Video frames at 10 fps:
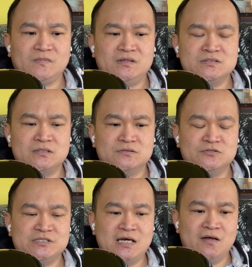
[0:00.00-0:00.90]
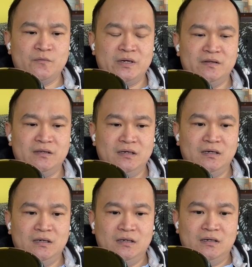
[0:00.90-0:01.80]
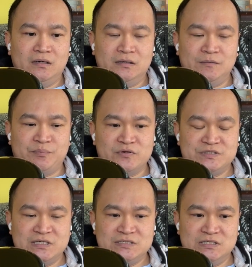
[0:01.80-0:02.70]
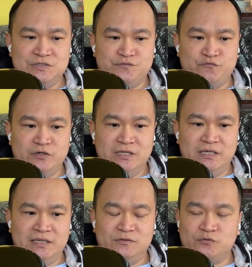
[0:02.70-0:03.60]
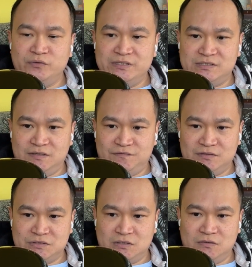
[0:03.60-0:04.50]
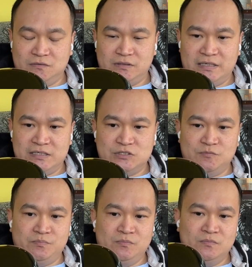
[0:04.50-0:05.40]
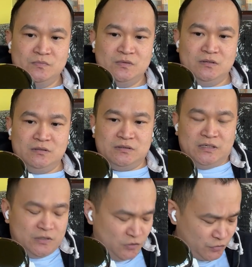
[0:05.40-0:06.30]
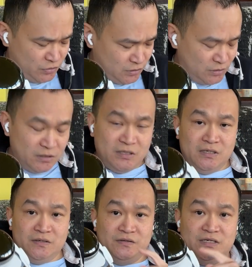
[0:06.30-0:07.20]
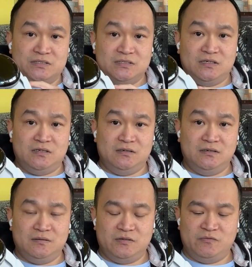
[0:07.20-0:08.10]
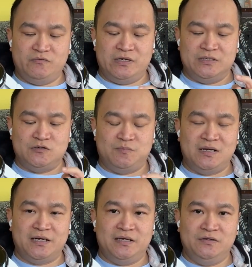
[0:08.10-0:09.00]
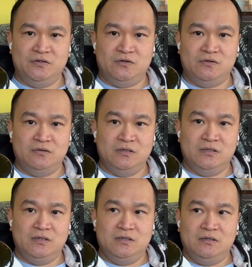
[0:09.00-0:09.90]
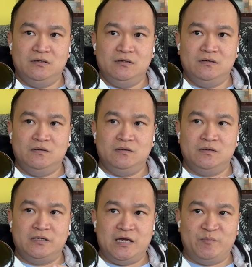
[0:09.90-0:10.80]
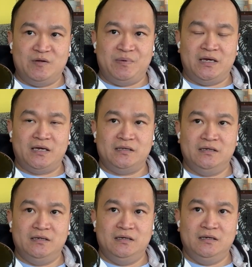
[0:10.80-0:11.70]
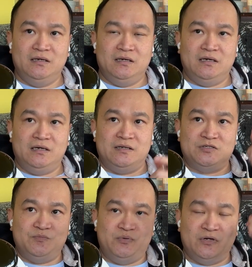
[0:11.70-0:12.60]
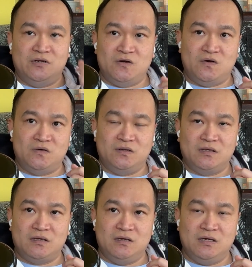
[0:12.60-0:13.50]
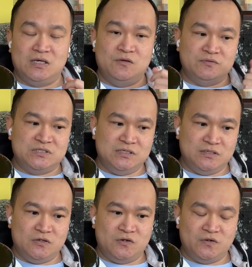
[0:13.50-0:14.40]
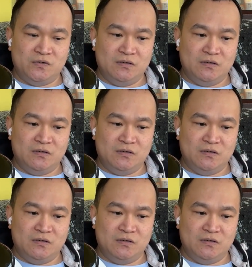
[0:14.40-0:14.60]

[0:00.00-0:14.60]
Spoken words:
So to start with, the process is really intuitive. So as you turn on this, as you plug in your camera pack, and as you put it on, you turn on.